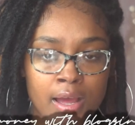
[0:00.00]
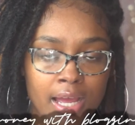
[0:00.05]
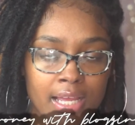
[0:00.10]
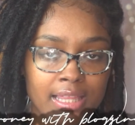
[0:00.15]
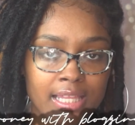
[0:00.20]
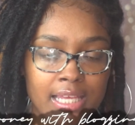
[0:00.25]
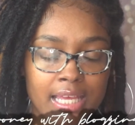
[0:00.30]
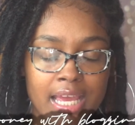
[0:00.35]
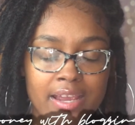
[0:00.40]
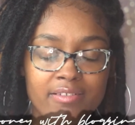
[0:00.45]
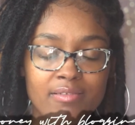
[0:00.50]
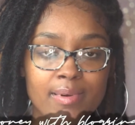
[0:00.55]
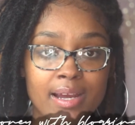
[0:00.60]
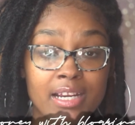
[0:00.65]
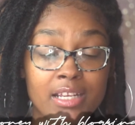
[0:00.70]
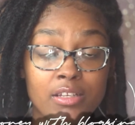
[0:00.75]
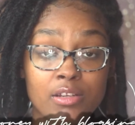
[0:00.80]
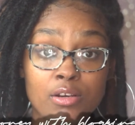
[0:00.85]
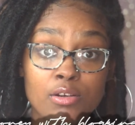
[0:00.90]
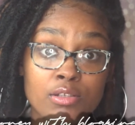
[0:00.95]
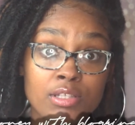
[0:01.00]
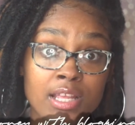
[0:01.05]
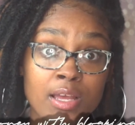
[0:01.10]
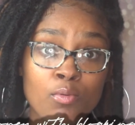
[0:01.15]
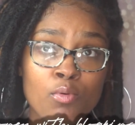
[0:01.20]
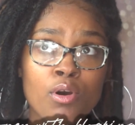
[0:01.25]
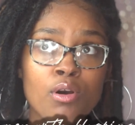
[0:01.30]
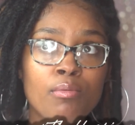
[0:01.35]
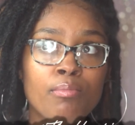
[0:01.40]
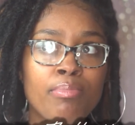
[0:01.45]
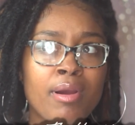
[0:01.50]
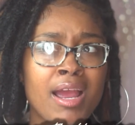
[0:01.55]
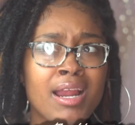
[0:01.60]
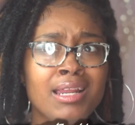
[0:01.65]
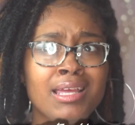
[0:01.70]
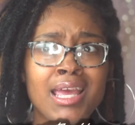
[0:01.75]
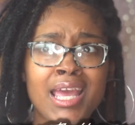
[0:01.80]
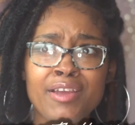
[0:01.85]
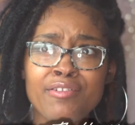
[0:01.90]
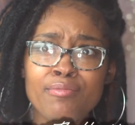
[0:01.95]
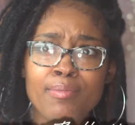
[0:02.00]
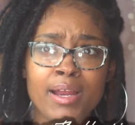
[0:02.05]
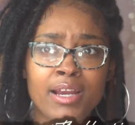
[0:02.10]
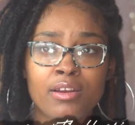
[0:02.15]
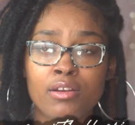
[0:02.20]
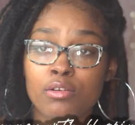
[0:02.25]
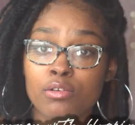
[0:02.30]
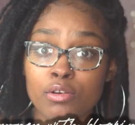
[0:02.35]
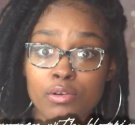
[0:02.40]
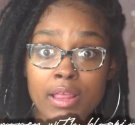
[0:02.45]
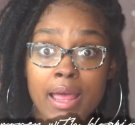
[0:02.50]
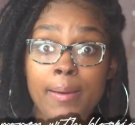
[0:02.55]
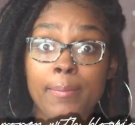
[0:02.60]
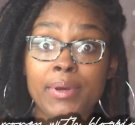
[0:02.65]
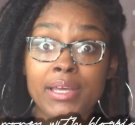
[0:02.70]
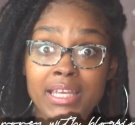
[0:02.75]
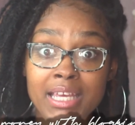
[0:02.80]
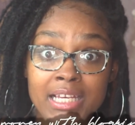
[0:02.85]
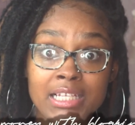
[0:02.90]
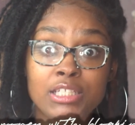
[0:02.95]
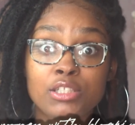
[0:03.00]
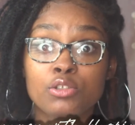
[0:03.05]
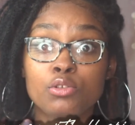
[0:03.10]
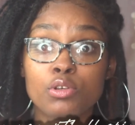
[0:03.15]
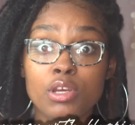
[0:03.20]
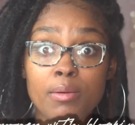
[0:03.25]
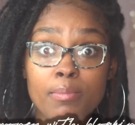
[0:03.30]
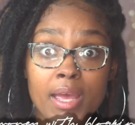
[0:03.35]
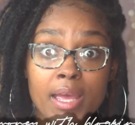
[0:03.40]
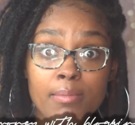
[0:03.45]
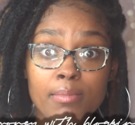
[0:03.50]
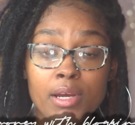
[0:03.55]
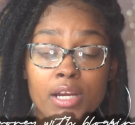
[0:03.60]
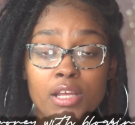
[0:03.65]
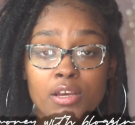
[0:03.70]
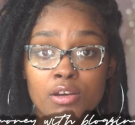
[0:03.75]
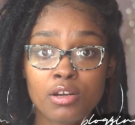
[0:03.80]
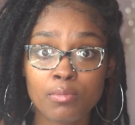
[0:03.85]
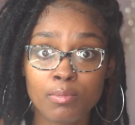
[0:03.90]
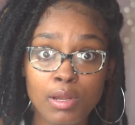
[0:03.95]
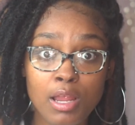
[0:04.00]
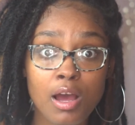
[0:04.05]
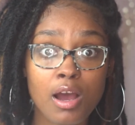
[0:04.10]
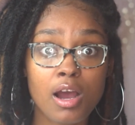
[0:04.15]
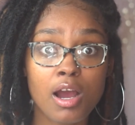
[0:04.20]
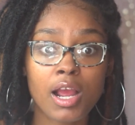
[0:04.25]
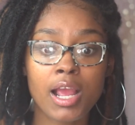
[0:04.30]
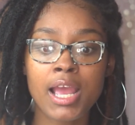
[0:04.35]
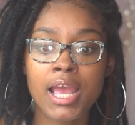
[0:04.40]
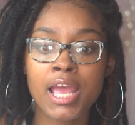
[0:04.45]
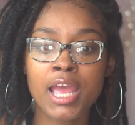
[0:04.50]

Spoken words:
I think everybody knows that. Well, probably everybody don't know that, but yes, you can make money on a blog,